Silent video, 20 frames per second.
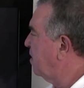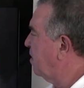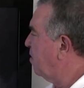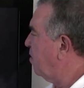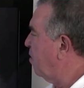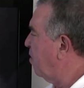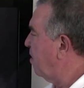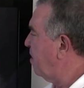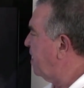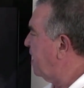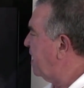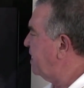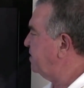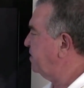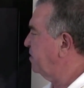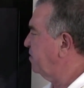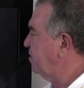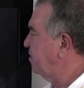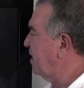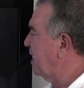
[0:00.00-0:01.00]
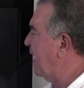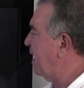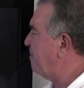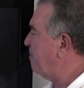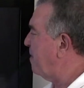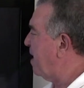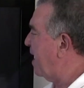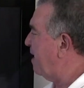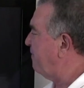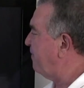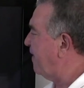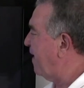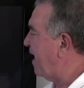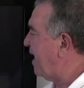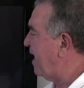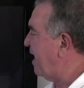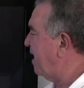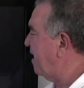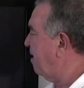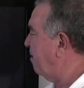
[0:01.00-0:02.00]
Coordination. Do not modify
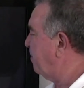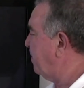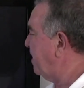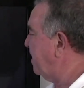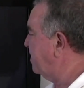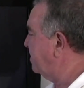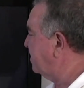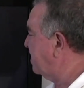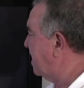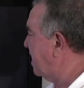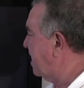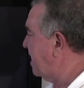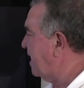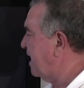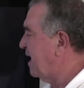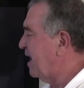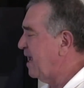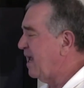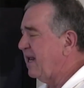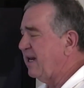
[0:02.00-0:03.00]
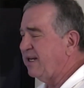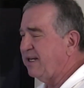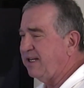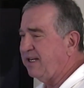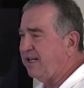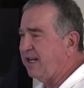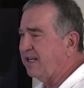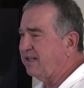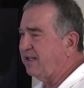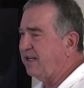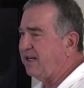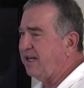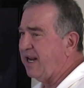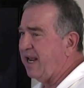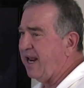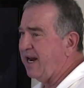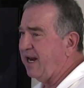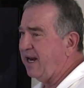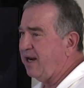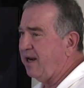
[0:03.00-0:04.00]
NLP design
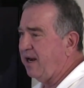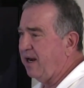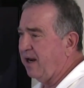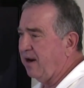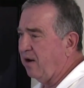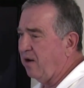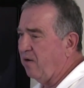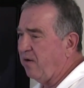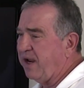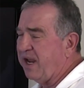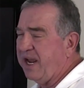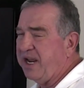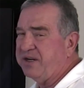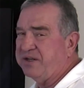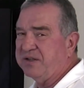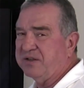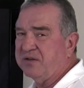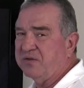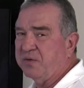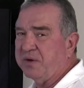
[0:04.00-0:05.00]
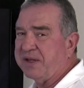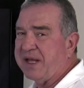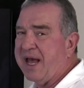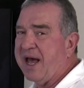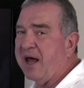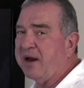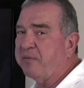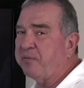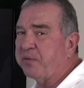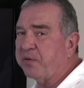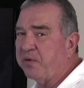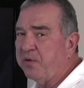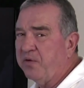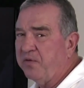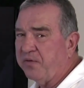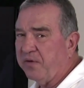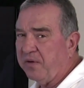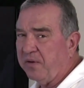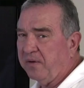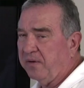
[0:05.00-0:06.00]
designated locations without
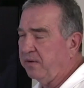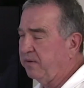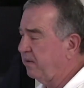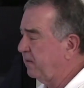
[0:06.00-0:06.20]
approval.